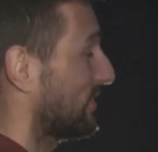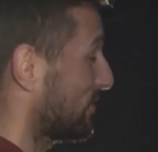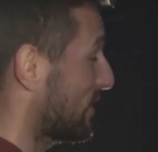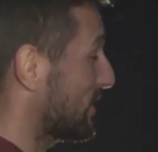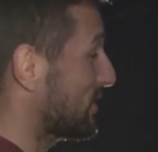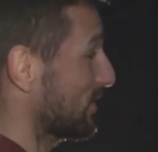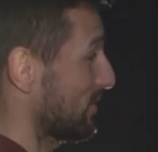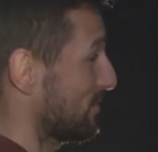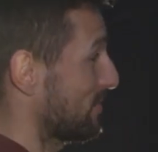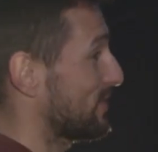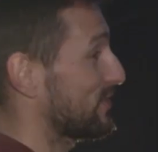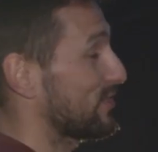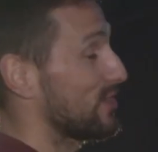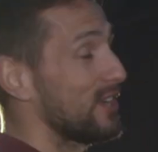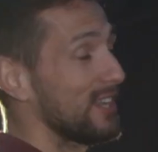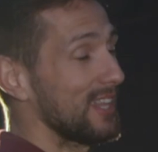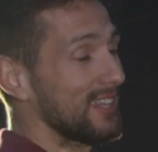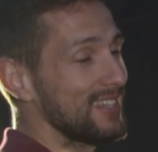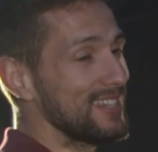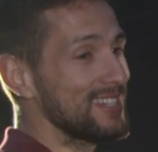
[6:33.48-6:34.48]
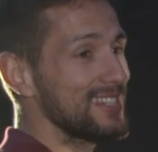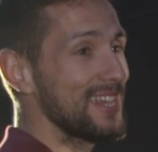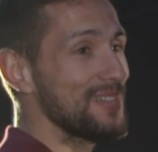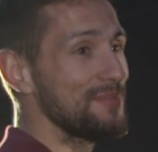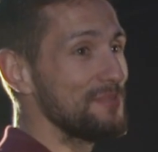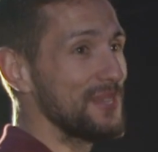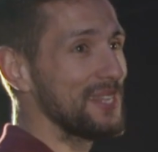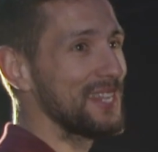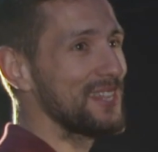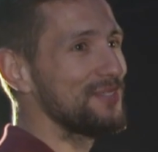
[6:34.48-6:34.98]
the dressing room and saw that this
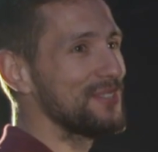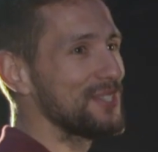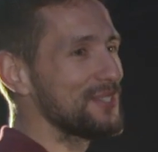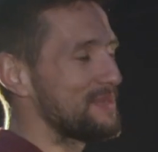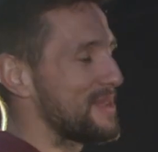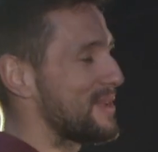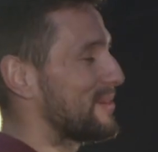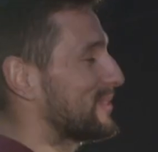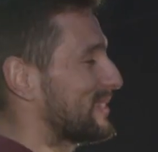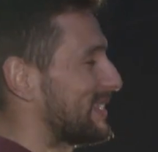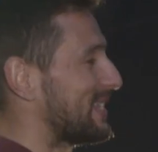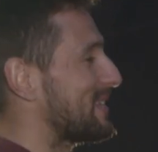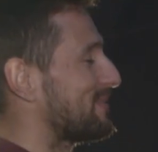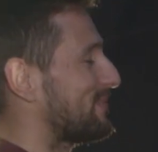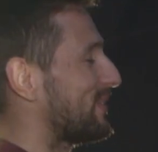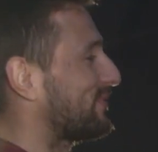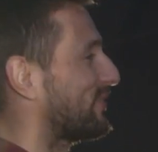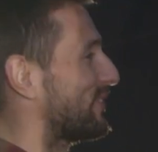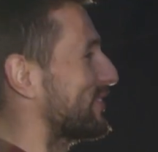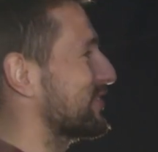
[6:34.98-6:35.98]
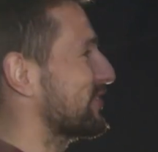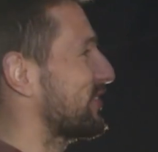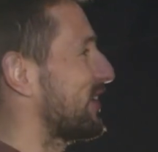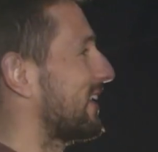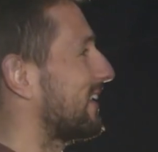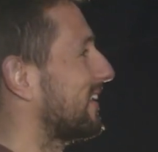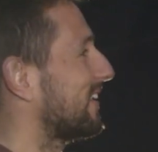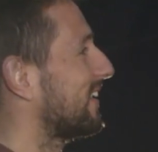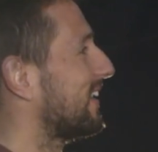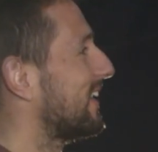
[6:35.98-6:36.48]
hadn't been given to me, I was a little bit
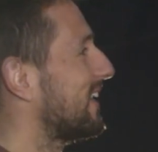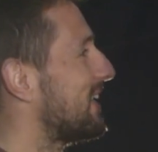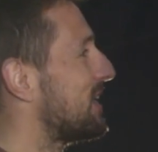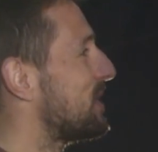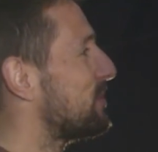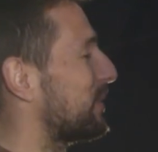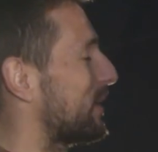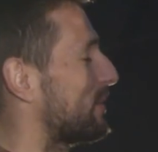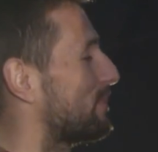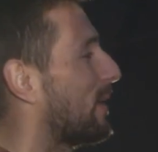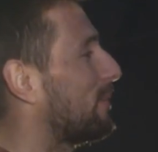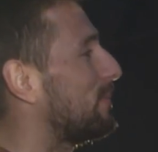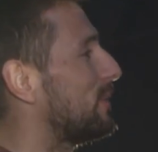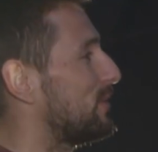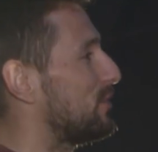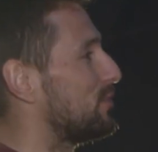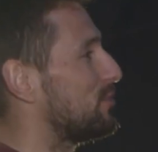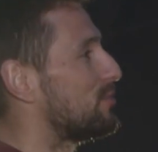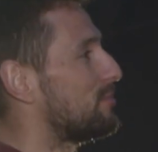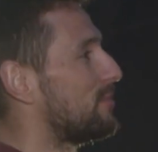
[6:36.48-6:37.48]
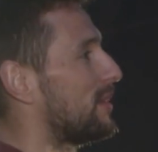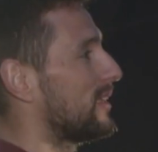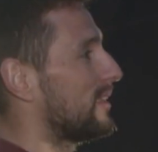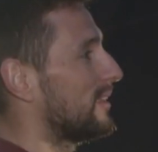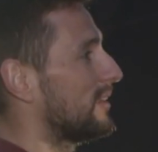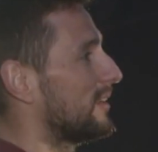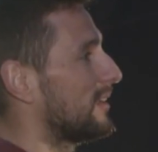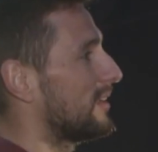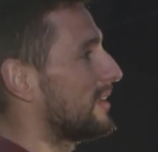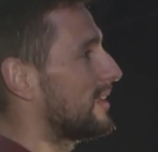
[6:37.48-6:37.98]
frustrated, but I probably knew in
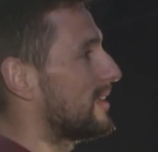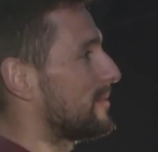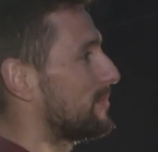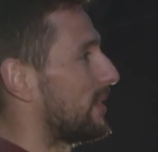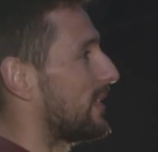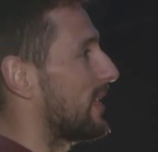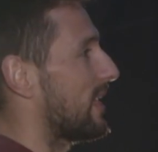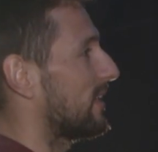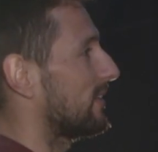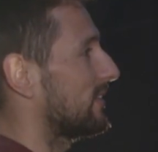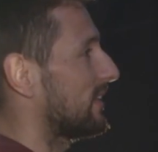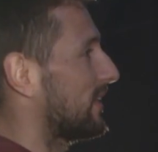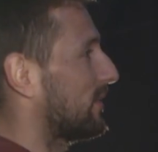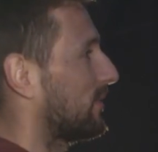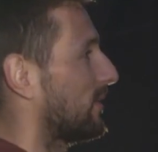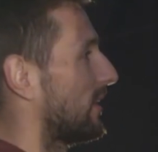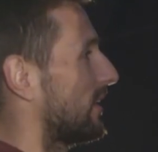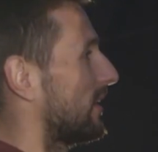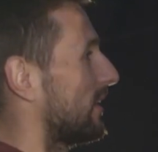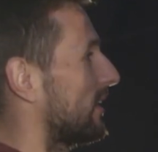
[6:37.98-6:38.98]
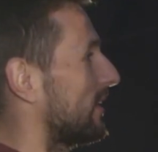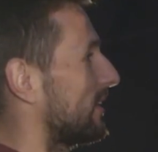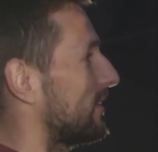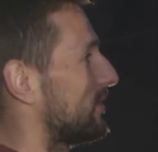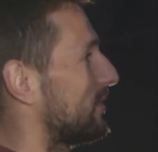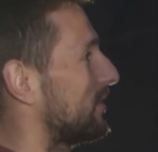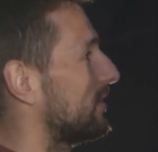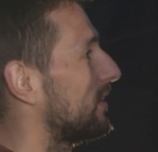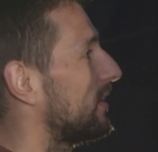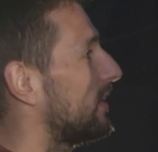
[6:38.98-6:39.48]
my in my heart that it, you
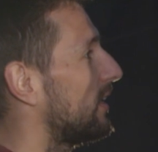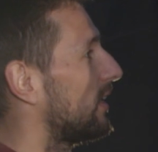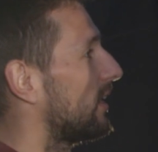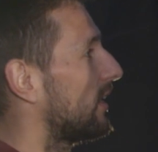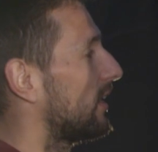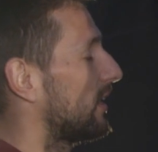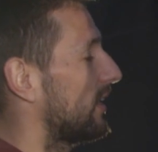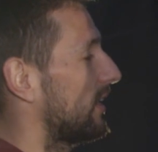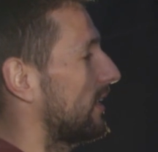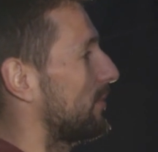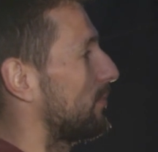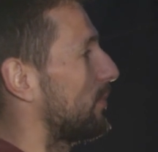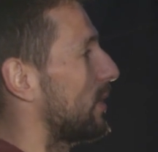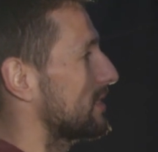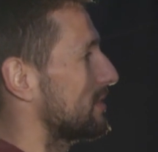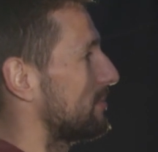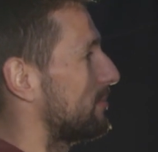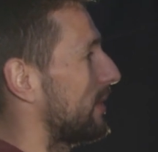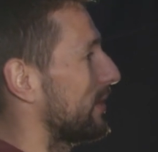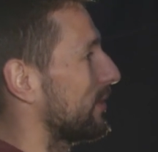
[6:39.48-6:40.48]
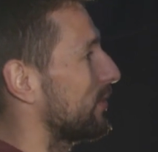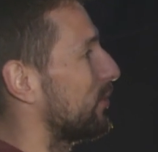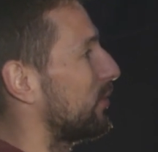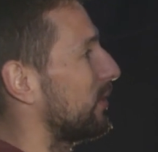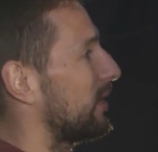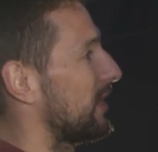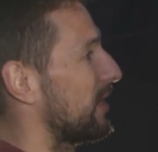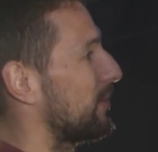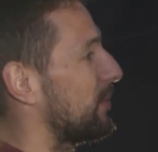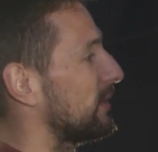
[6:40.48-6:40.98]
know, it wasn't my
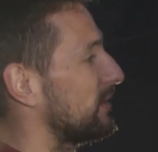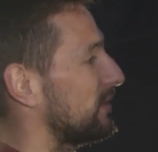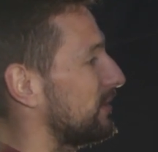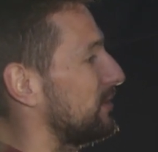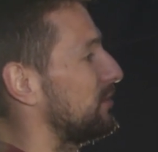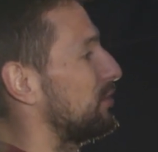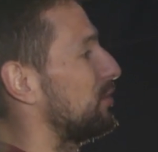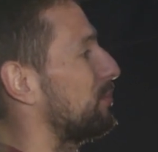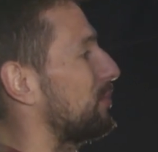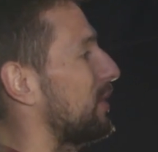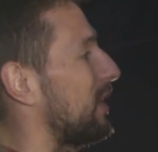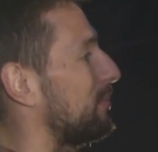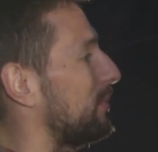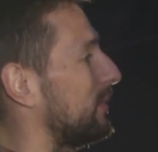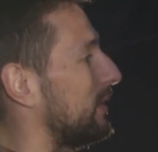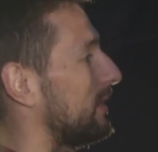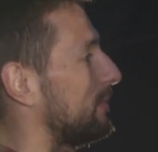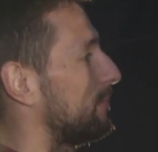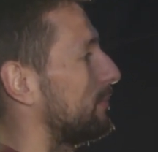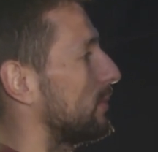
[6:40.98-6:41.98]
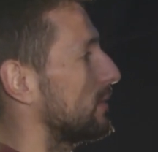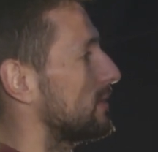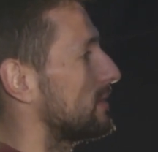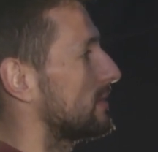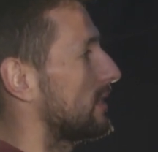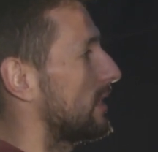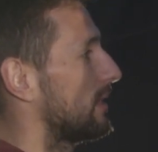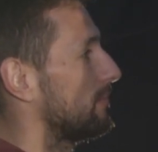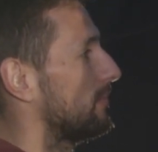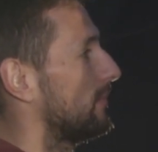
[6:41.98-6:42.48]
goal and I wanted to do it properly. But
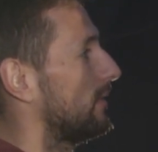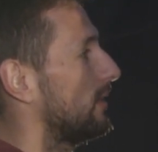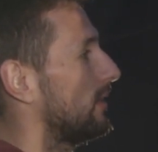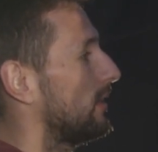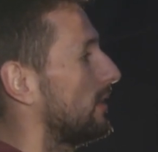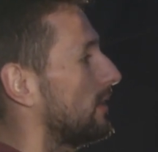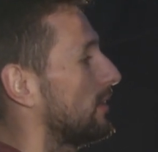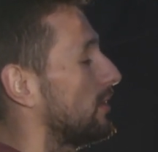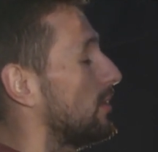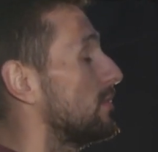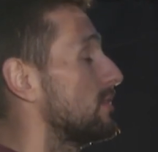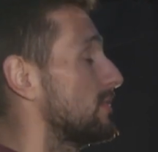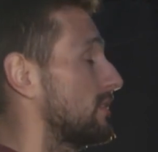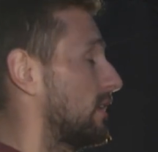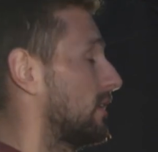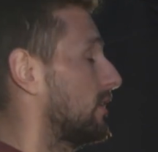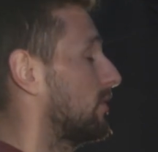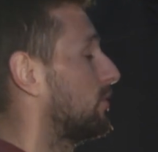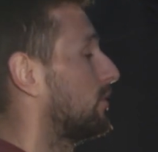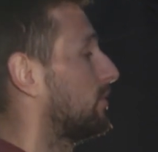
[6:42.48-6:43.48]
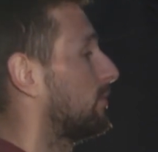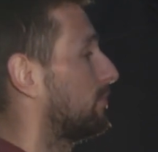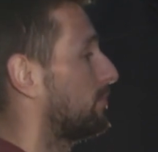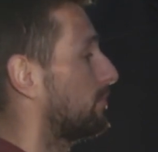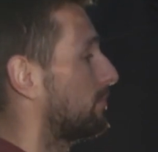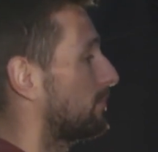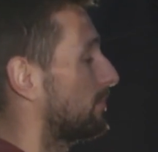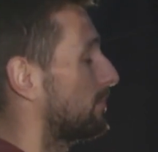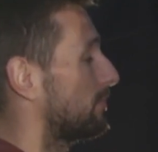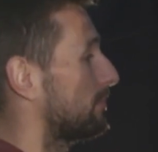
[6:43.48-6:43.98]
um, you know, still a good
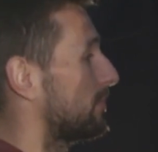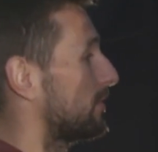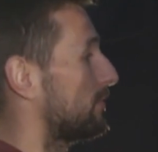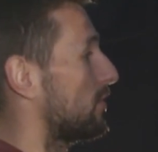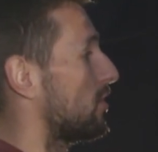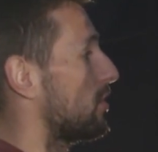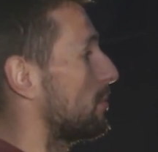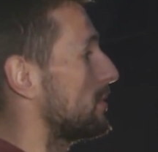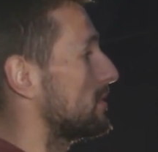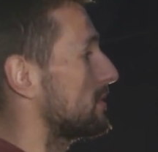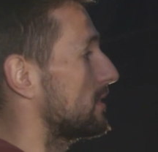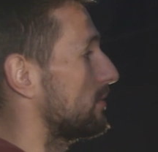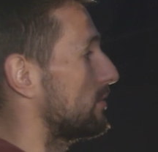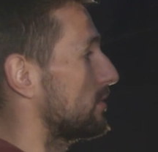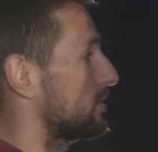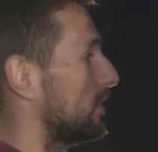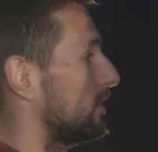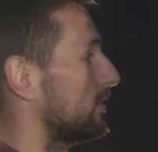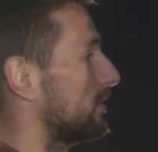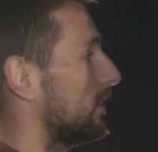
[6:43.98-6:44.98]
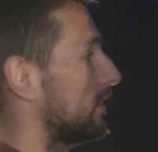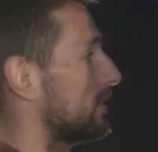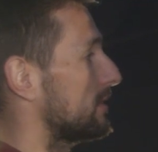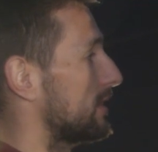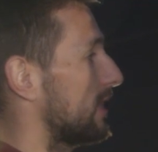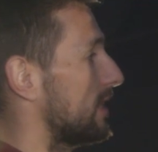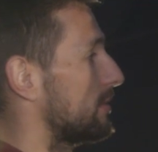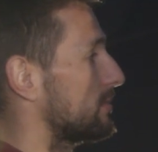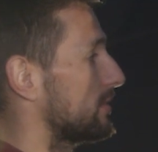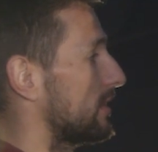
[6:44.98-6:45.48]
performance and result all the
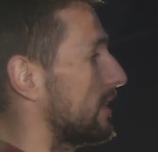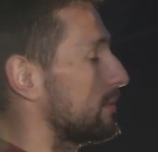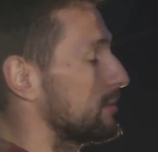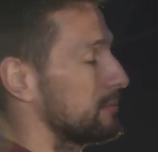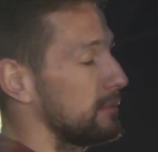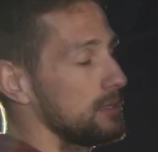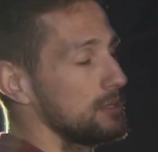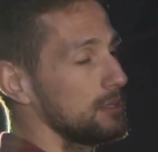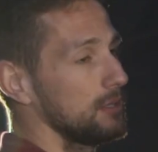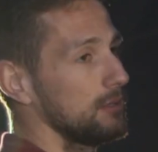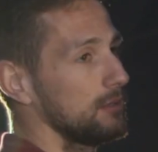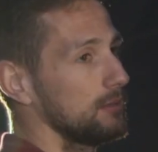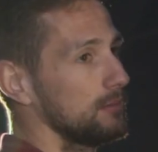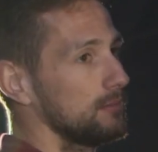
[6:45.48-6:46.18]
same, so that was pleasing.